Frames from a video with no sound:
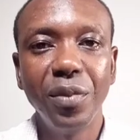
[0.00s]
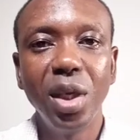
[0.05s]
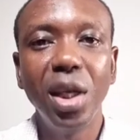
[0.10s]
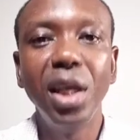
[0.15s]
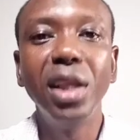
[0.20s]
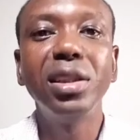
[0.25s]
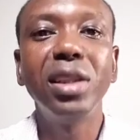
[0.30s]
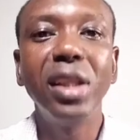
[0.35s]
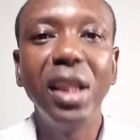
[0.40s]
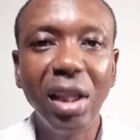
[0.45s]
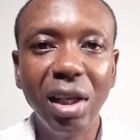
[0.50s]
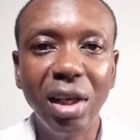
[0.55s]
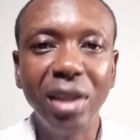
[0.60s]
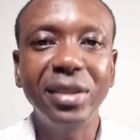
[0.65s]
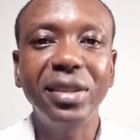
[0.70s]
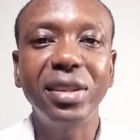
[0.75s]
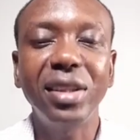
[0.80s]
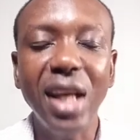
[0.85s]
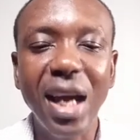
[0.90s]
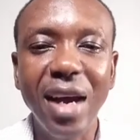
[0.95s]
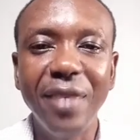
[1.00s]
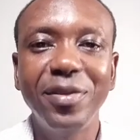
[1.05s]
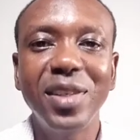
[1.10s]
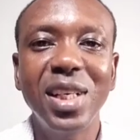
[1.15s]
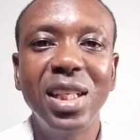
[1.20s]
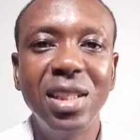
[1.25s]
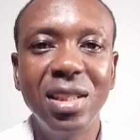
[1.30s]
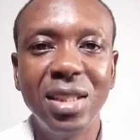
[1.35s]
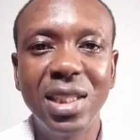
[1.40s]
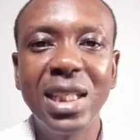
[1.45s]
It lusts
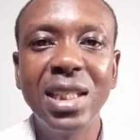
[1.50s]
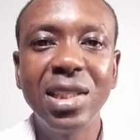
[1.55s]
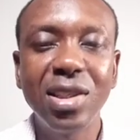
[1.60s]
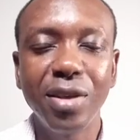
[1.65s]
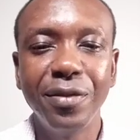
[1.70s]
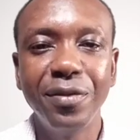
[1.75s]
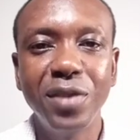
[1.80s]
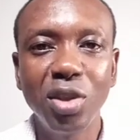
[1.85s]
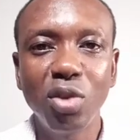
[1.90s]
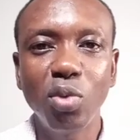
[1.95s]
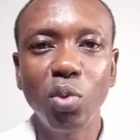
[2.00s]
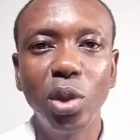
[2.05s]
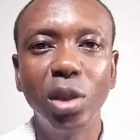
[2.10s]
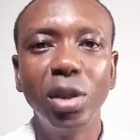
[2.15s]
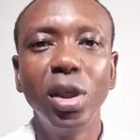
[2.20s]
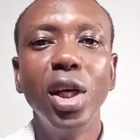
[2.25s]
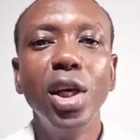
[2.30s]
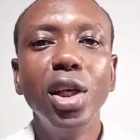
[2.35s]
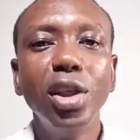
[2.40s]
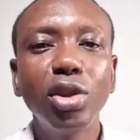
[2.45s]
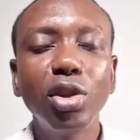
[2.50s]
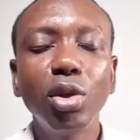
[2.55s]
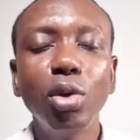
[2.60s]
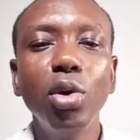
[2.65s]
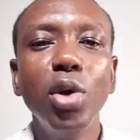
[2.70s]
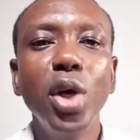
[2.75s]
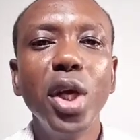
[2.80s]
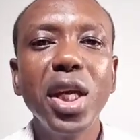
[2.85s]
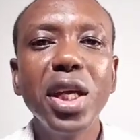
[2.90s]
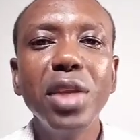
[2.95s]
after the things of this world.
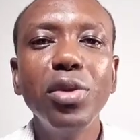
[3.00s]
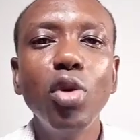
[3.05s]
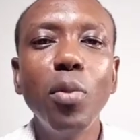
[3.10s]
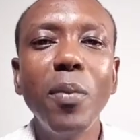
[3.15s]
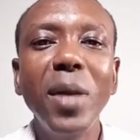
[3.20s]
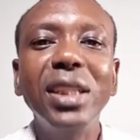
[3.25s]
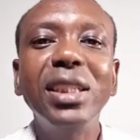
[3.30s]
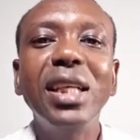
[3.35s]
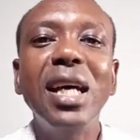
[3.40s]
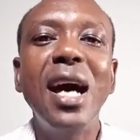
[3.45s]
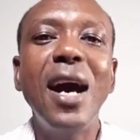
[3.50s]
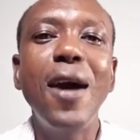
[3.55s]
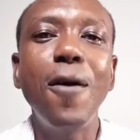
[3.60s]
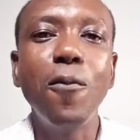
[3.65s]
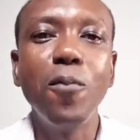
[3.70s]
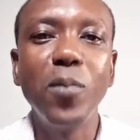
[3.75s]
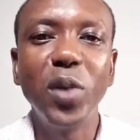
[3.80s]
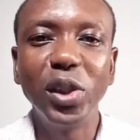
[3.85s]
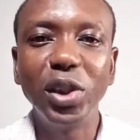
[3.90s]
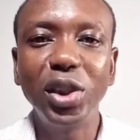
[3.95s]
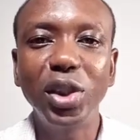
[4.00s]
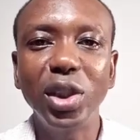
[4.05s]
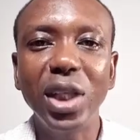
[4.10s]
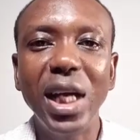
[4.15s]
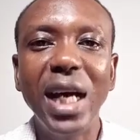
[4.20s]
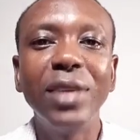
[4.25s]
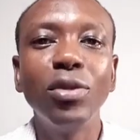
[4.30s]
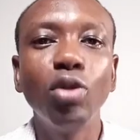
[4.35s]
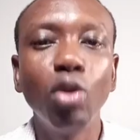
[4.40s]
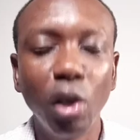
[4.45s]
So, no matter how much
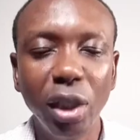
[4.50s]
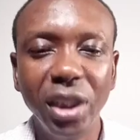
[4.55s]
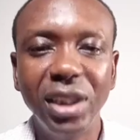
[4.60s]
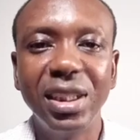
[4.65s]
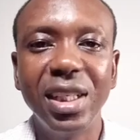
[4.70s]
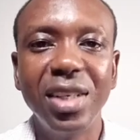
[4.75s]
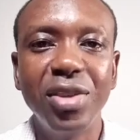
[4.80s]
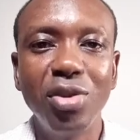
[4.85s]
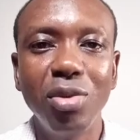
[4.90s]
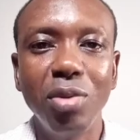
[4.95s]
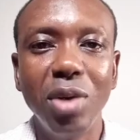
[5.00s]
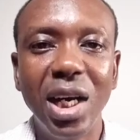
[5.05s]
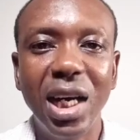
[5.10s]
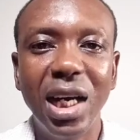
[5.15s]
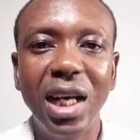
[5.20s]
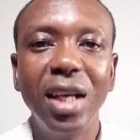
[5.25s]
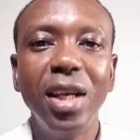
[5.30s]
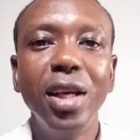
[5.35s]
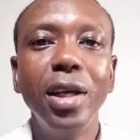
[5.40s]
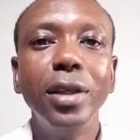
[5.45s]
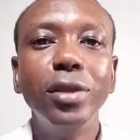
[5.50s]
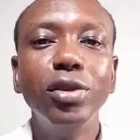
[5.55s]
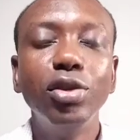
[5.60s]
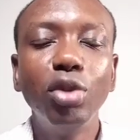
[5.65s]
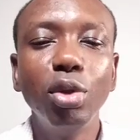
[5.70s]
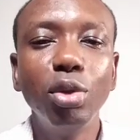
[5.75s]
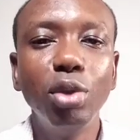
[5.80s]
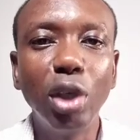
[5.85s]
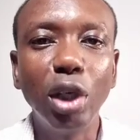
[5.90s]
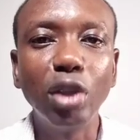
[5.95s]
anointed you are,
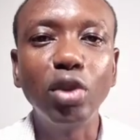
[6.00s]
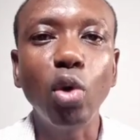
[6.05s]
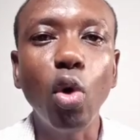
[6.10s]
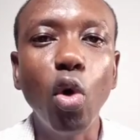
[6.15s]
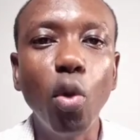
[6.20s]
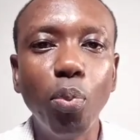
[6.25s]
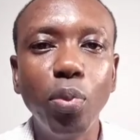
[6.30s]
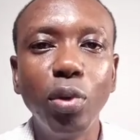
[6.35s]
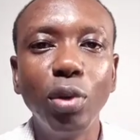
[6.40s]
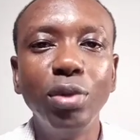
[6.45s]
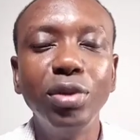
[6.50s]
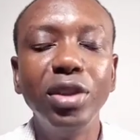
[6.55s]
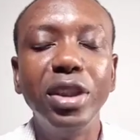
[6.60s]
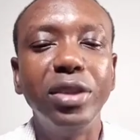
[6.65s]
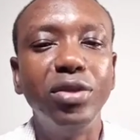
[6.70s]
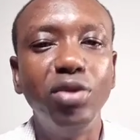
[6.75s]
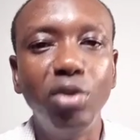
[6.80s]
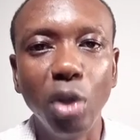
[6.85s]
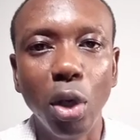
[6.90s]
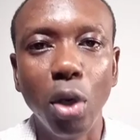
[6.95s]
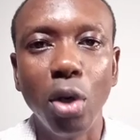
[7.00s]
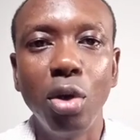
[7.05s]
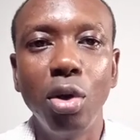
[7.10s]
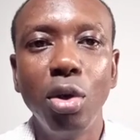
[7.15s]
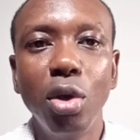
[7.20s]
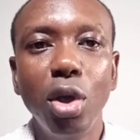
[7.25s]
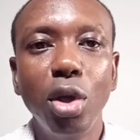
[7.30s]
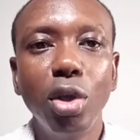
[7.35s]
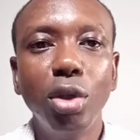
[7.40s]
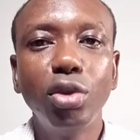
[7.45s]
do not open the
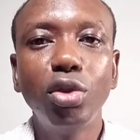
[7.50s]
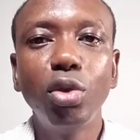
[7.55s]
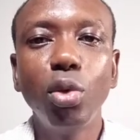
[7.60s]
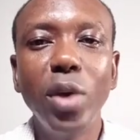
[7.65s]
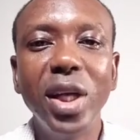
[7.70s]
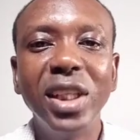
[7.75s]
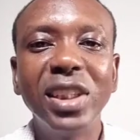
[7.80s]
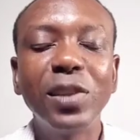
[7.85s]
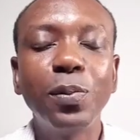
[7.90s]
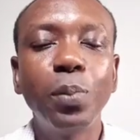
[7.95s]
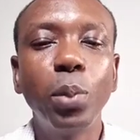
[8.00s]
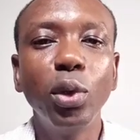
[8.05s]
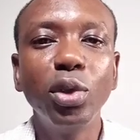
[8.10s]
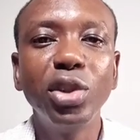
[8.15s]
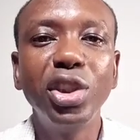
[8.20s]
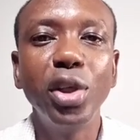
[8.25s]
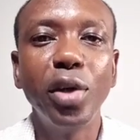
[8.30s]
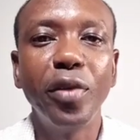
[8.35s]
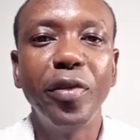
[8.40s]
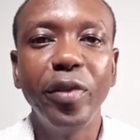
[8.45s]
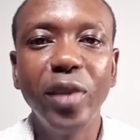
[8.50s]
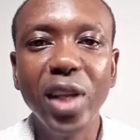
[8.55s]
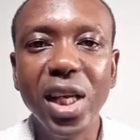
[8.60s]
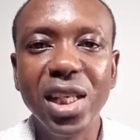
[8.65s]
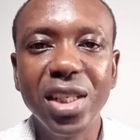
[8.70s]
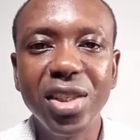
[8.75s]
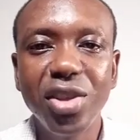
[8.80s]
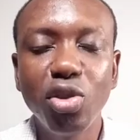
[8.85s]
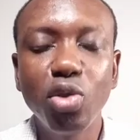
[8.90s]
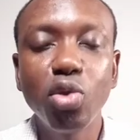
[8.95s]
door to expose your
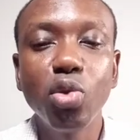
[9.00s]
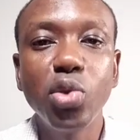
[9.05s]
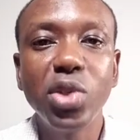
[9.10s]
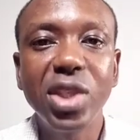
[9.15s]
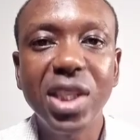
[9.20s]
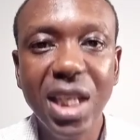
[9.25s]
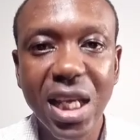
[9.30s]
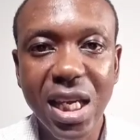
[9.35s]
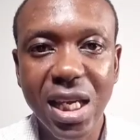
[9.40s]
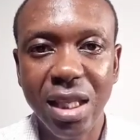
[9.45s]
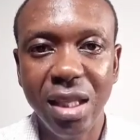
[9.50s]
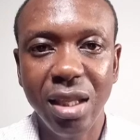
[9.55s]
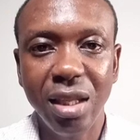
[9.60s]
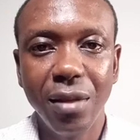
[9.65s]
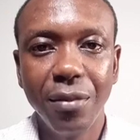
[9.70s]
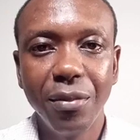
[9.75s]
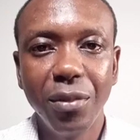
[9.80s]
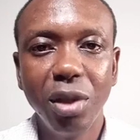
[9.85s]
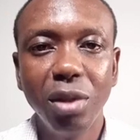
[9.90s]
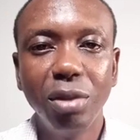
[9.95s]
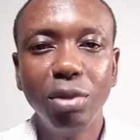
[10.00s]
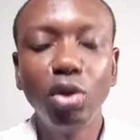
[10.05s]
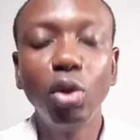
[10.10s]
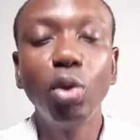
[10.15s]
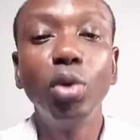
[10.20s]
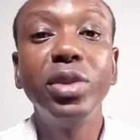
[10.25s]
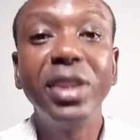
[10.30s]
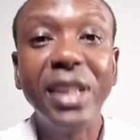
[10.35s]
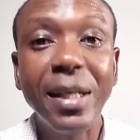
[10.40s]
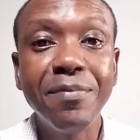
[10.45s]
flesh to sin,
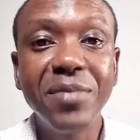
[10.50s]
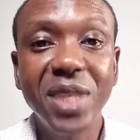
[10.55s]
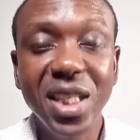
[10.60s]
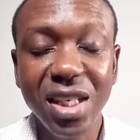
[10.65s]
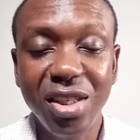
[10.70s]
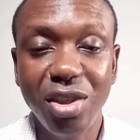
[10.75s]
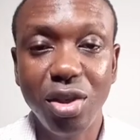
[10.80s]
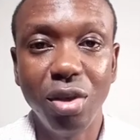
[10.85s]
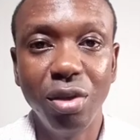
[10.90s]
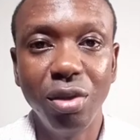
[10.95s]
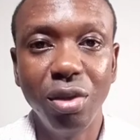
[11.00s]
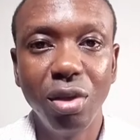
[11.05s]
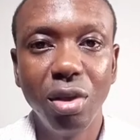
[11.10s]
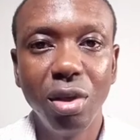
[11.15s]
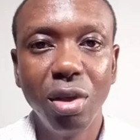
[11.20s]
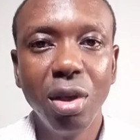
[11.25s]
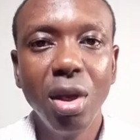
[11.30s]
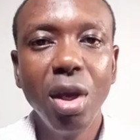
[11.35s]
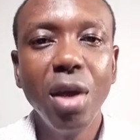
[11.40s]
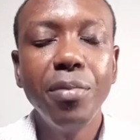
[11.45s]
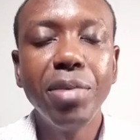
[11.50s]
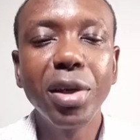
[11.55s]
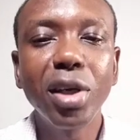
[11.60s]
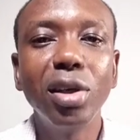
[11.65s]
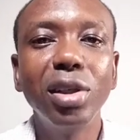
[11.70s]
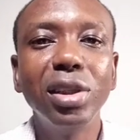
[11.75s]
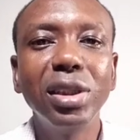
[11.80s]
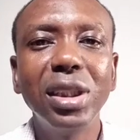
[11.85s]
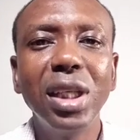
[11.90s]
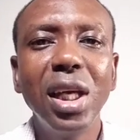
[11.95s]
to temptation,
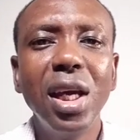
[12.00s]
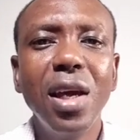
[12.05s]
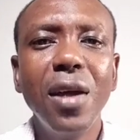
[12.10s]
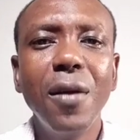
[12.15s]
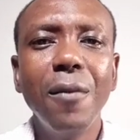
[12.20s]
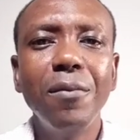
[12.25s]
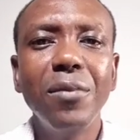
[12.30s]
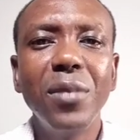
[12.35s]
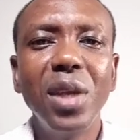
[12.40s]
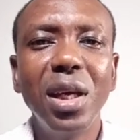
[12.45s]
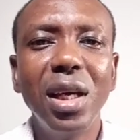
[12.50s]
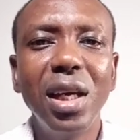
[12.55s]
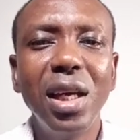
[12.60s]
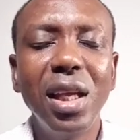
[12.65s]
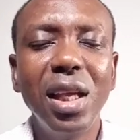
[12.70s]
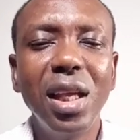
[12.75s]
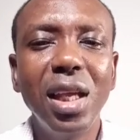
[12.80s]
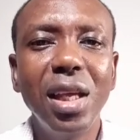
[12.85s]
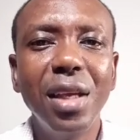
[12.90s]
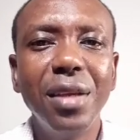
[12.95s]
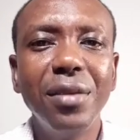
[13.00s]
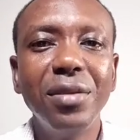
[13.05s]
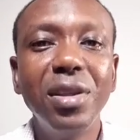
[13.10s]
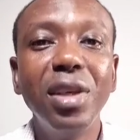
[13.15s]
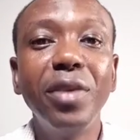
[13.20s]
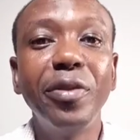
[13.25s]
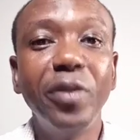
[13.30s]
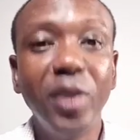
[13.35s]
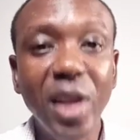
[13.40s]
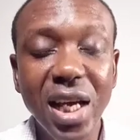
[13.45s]
because uh,
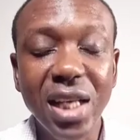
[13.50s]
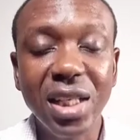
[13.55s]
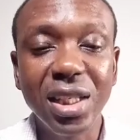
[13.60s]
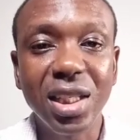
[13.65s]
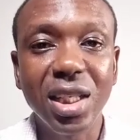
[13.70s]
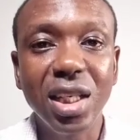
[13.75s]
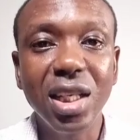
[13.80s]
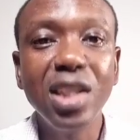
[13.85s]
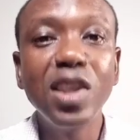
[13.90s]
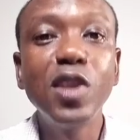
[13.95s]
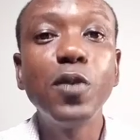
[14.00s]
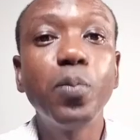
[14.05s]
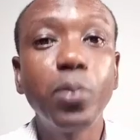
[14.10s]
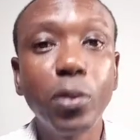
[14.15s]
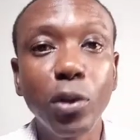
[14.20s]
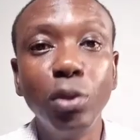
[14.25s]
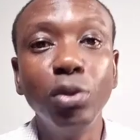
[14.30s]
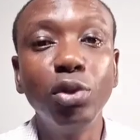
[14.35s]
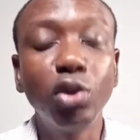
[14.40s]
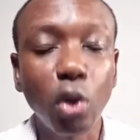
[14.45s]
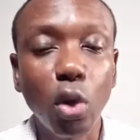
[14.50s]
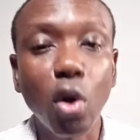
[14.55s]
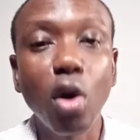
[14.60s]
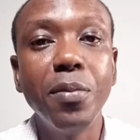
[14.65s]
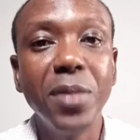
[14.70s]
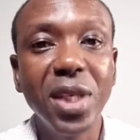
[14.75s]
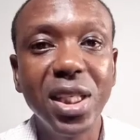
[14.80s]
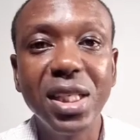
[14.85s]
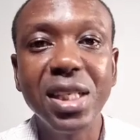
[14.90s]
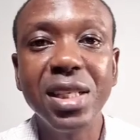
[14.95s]
the flesh is prone to
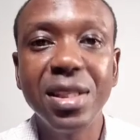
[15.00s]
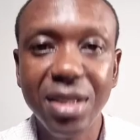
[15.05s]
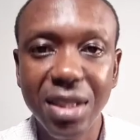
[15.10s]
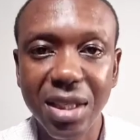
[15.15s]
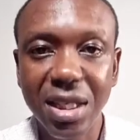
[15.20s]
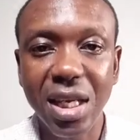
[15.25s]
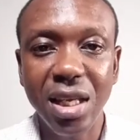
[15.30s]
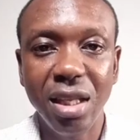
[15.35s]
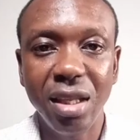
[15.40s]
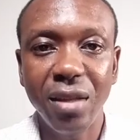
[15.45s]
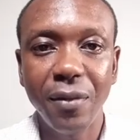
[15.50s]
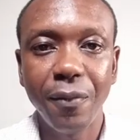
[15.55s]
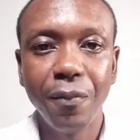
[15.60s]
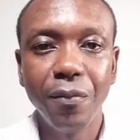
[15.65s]
committing sin.